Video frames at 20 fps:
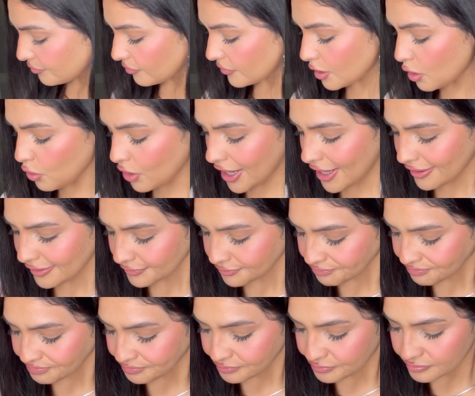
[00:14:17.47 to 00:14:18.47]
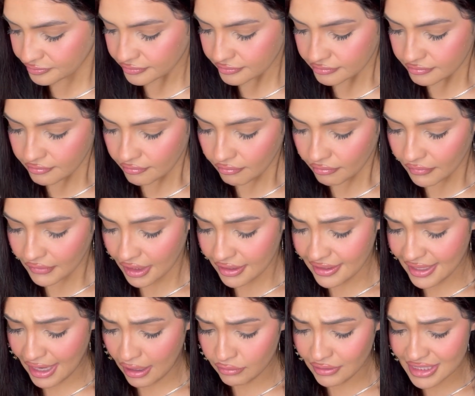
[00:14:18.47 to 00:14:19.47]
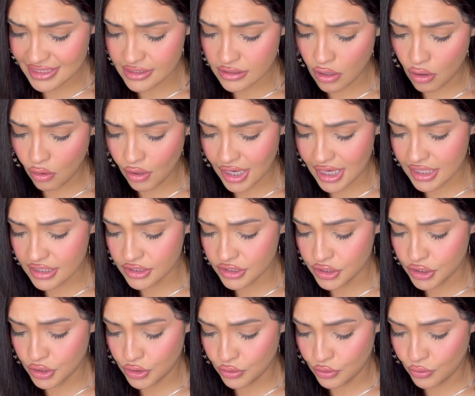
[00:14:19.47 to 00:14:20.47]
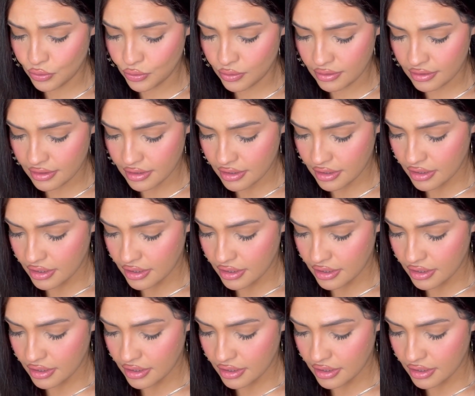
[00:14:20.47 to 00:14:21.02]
Okay. Now let's go into